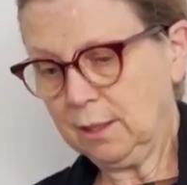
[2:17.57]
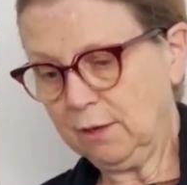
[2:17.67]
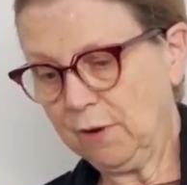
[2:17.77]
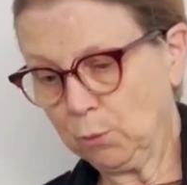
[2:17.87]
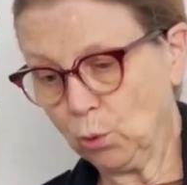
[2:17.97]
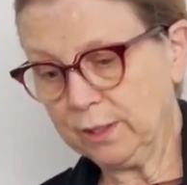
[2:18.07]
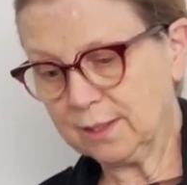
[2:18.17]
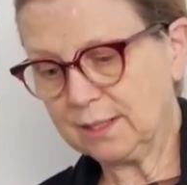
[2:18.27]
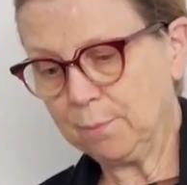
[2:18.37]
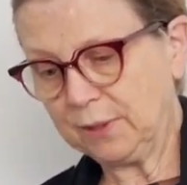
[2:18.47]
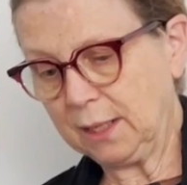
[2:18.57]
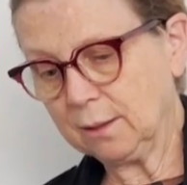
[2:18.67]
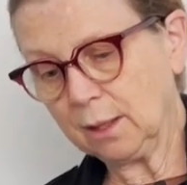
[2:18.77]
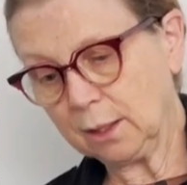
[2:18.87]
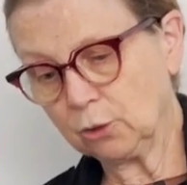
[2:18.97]
if I'm going to
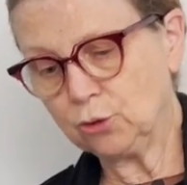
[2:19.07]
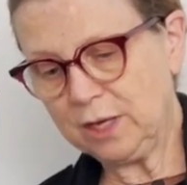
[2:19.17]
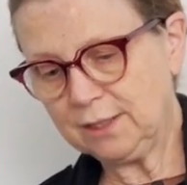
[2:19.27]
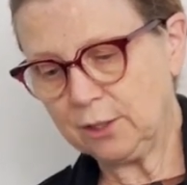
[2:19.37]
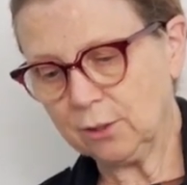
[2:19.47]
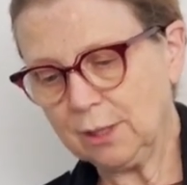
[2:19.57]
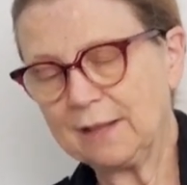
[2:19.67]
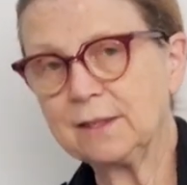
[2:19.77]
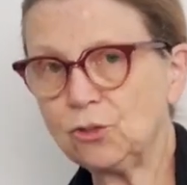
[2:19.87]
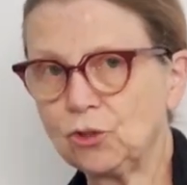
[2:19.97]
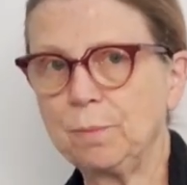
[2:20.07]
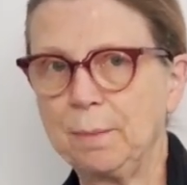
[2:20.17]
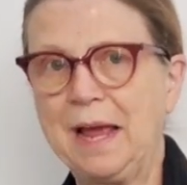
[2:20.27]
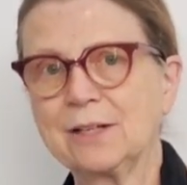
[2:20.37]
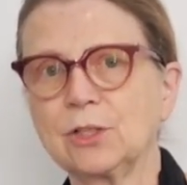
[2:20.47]
something a little dressier, like this trip,
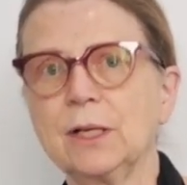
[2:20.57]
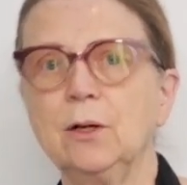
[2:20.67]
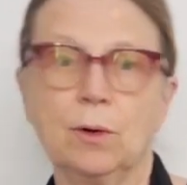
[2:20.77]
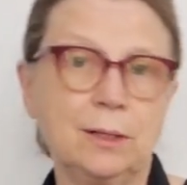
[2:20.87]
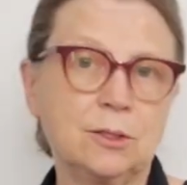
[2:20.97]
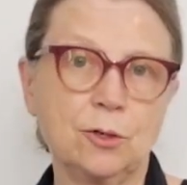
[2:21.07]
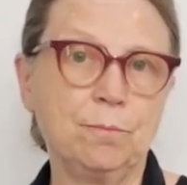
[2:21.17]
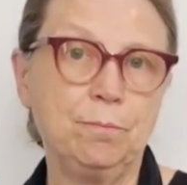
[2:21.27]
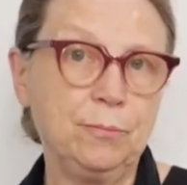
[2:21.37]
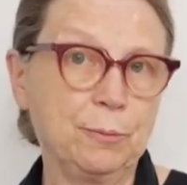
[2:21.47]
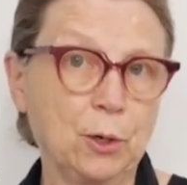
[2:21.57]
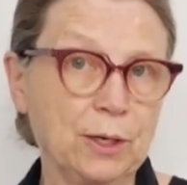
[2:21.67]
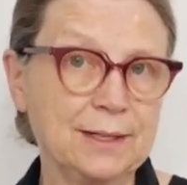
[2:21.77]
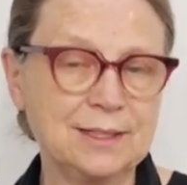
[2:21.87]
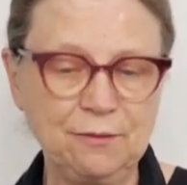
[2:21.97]
I'm actually going to
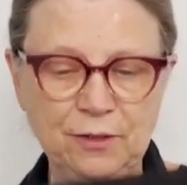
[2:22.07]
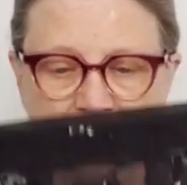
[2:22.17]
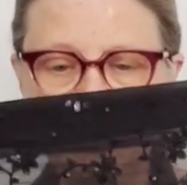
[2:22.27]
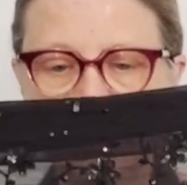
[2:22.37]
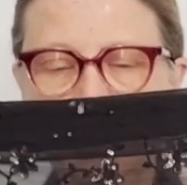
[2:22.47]
Berlin Symphony.